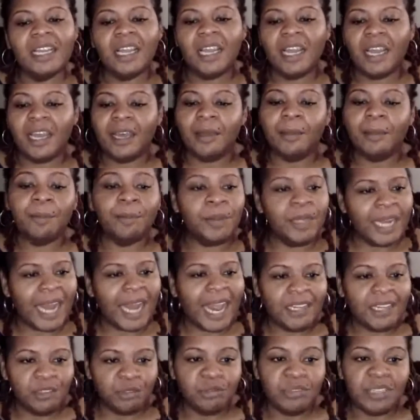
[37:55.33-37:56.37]
But
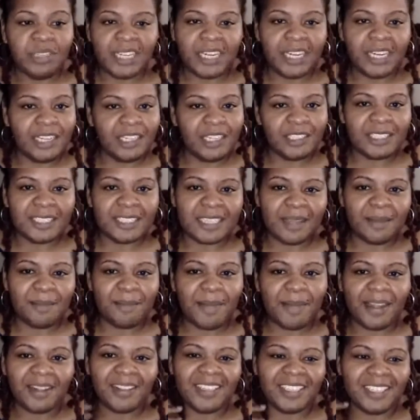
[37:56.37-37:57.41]
I do get a little
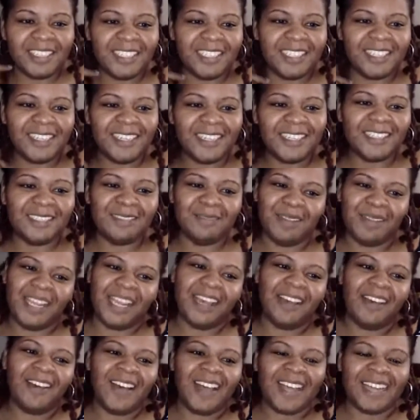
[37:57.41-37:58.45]
something out the deal as
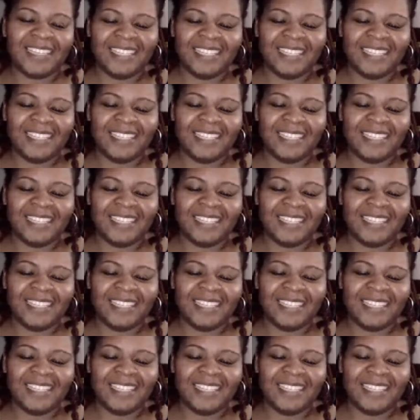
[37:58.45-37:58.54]
well.